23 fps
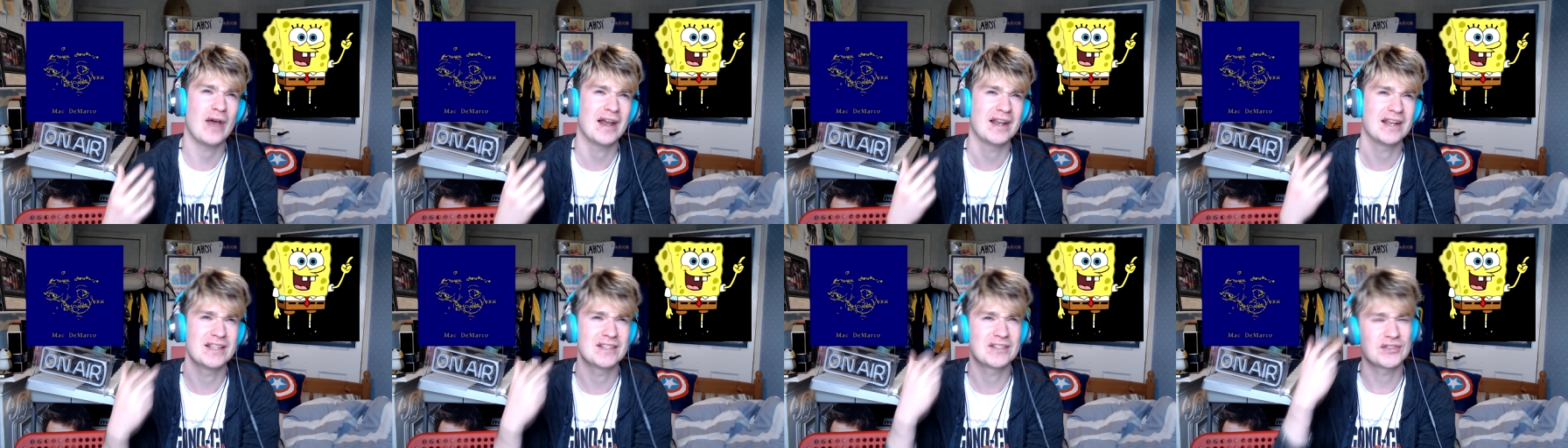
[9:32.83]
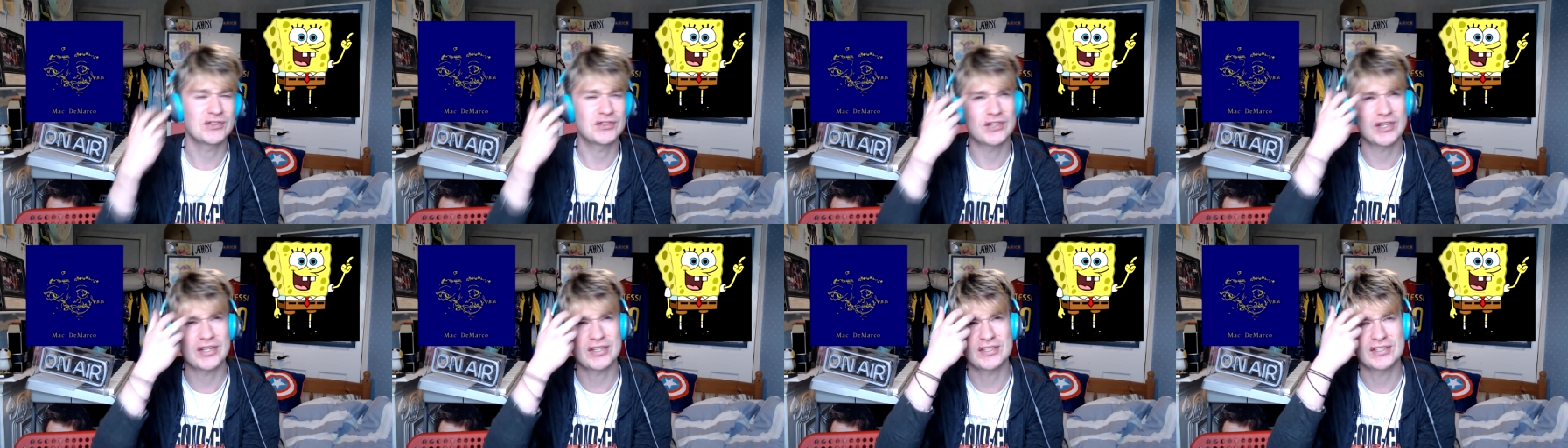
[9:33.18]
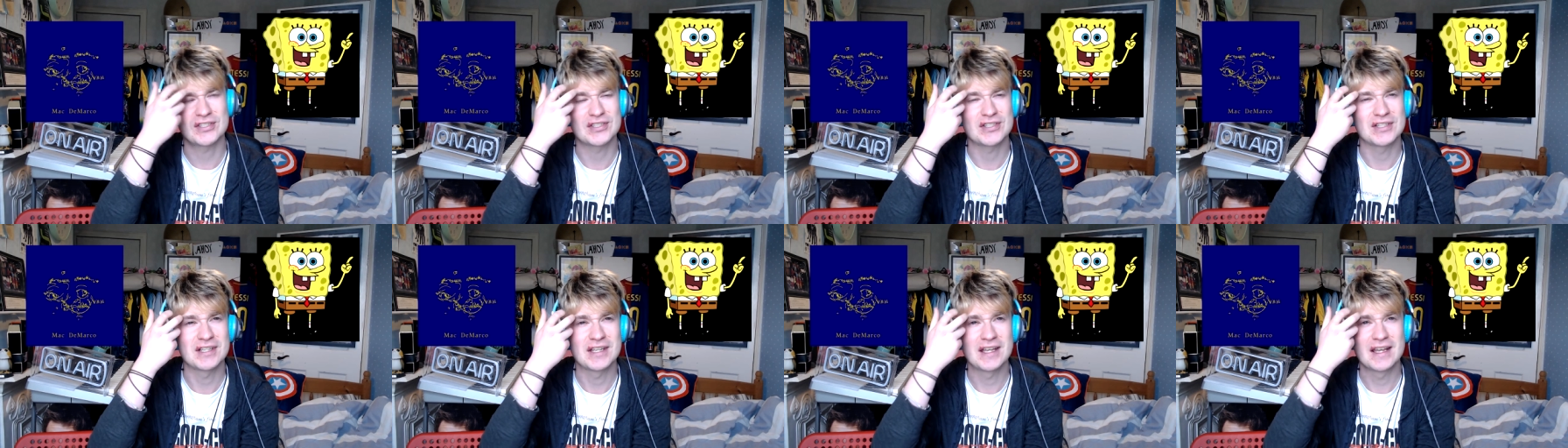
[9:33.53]
and it's
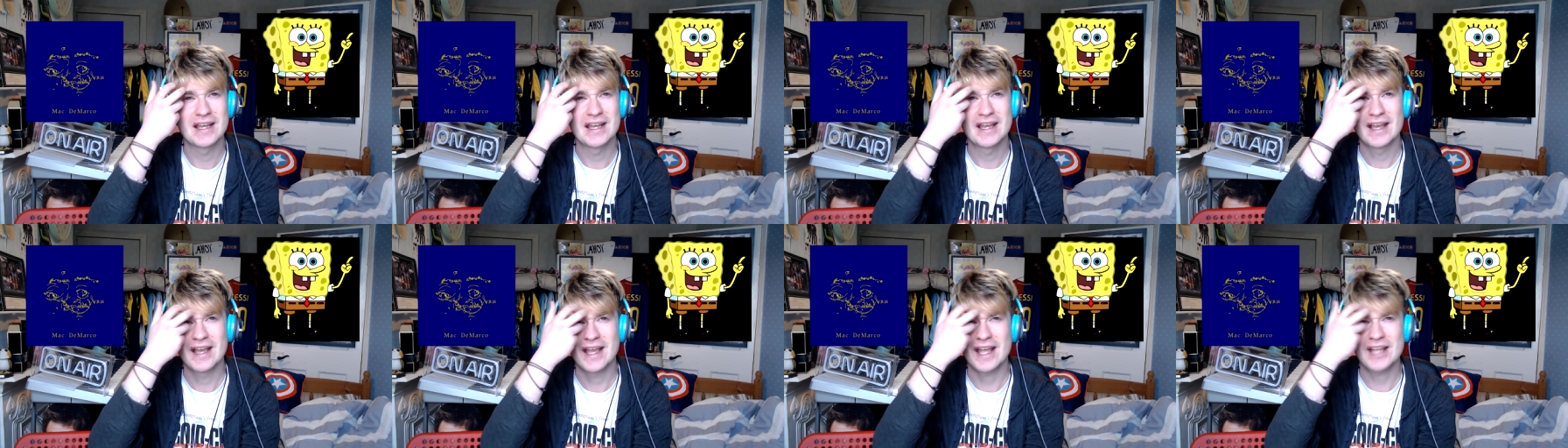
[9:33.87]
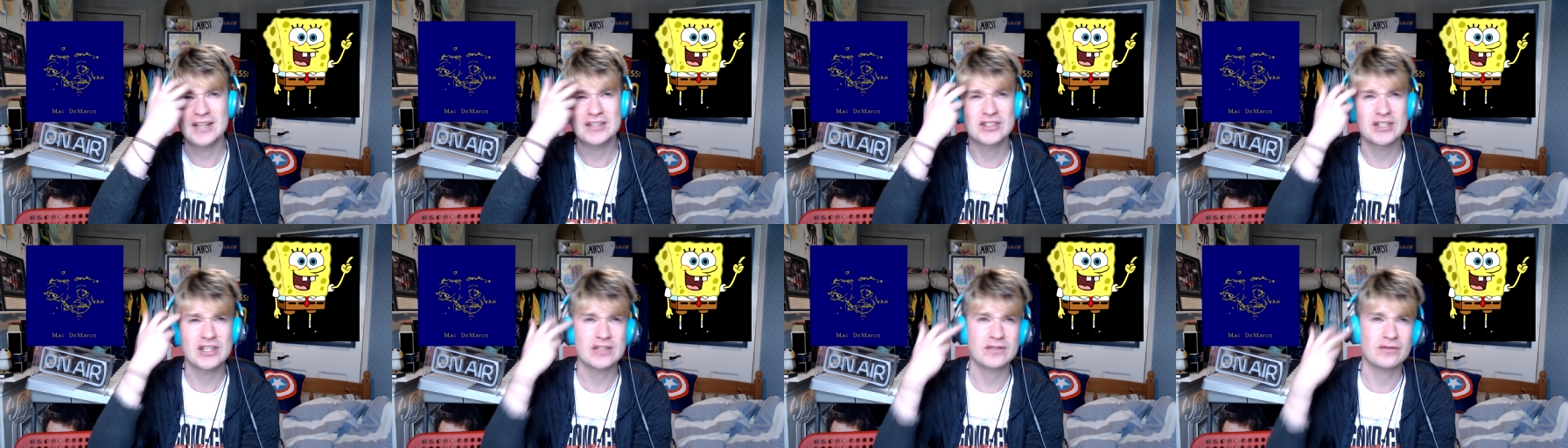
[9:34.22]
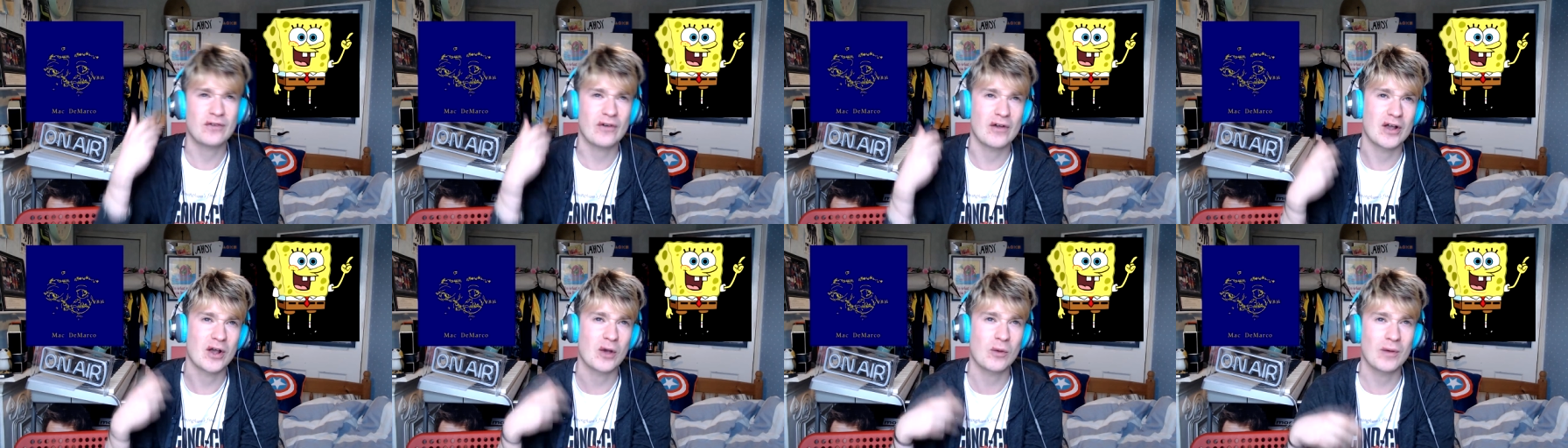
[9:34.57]
just
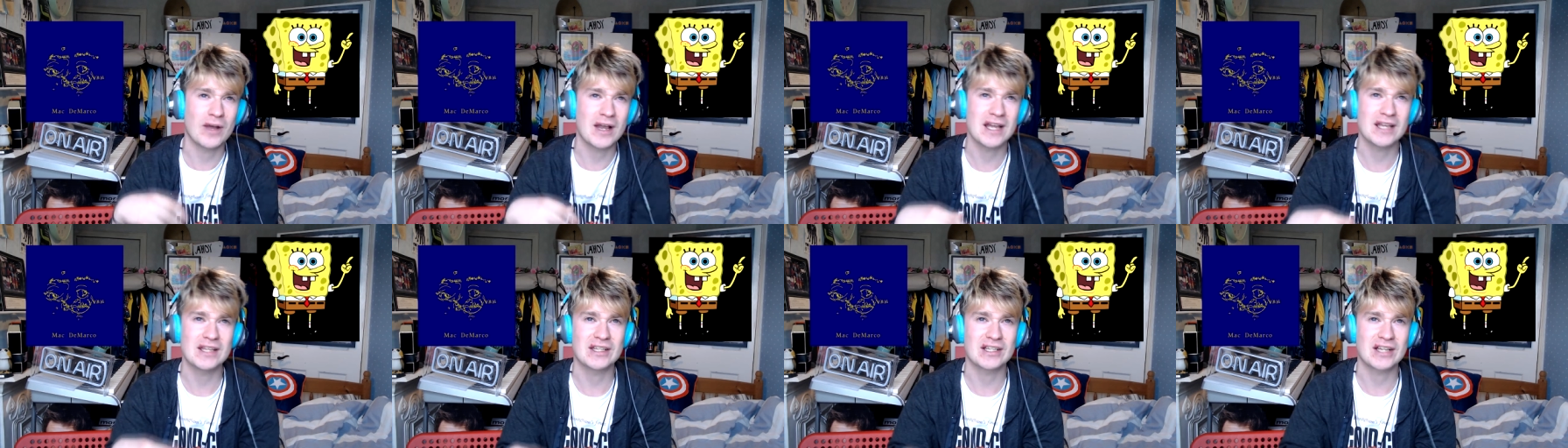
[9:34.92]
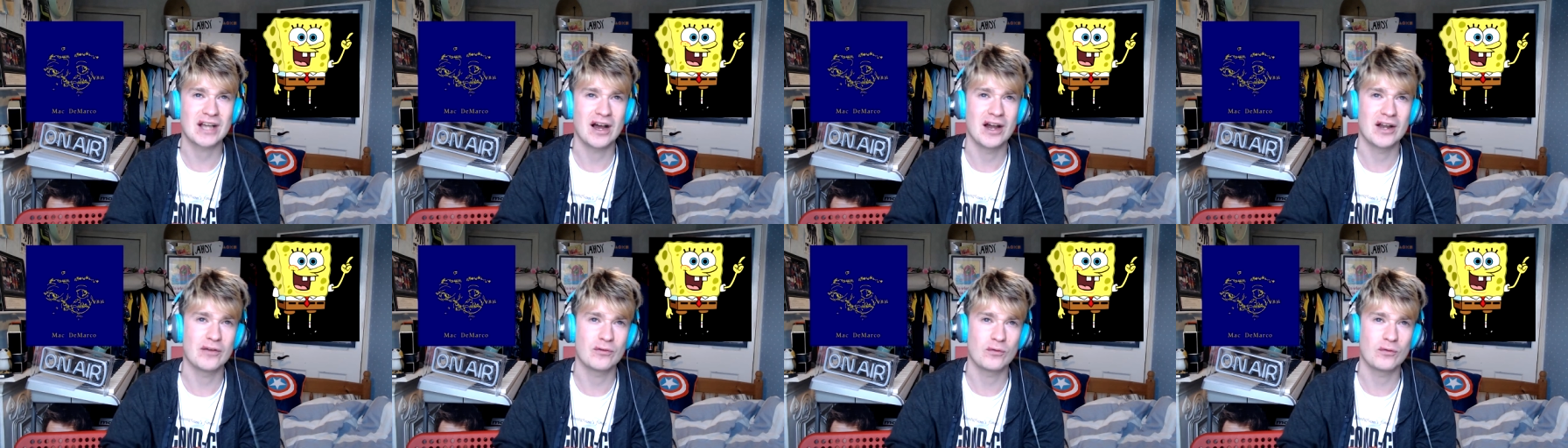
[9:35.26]
very weird, the kind of